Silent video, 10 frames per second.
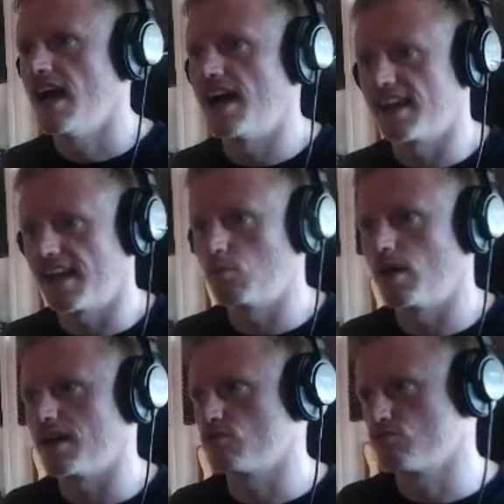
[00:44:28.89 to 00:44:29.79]
And again,
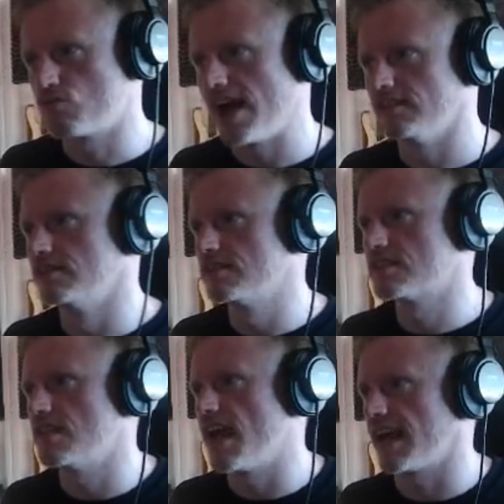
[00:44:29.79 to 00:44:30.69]
when it
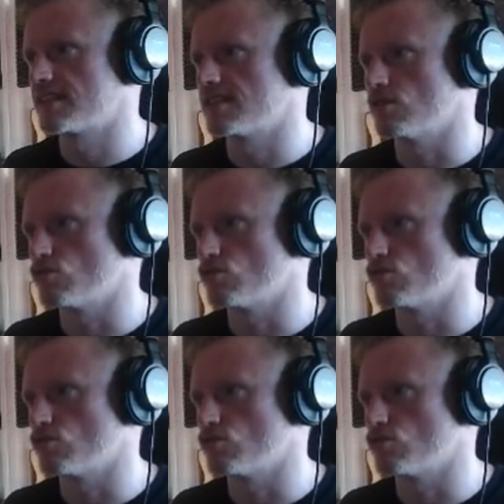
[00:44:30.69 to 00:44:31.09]
rattles next to the